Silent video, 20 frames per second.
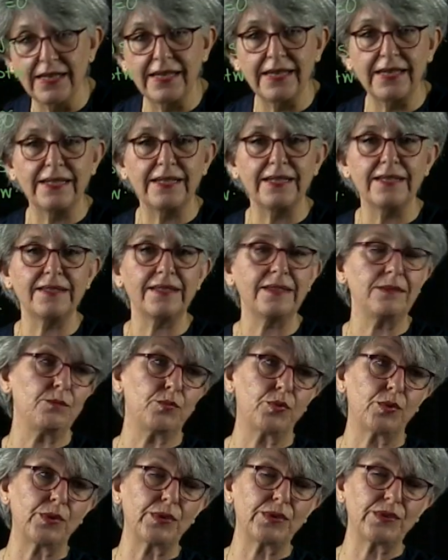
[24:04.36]
It is
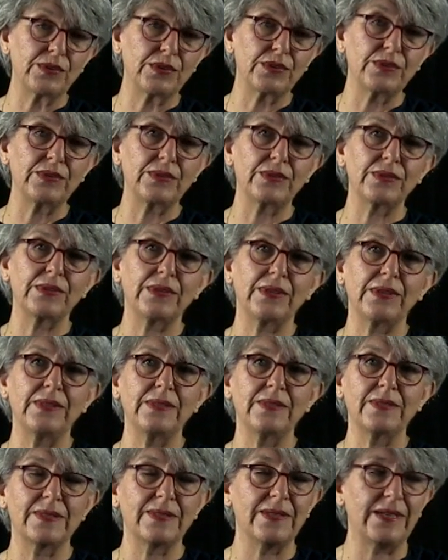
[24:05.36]
important in
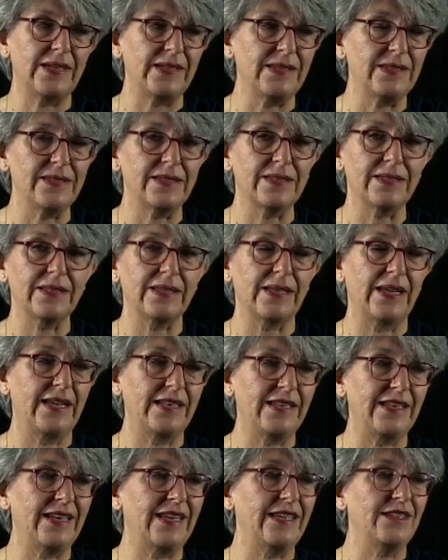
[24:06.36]
science and
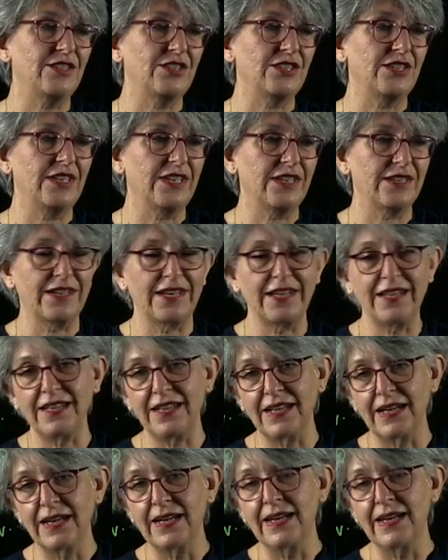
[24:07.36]
in engineering.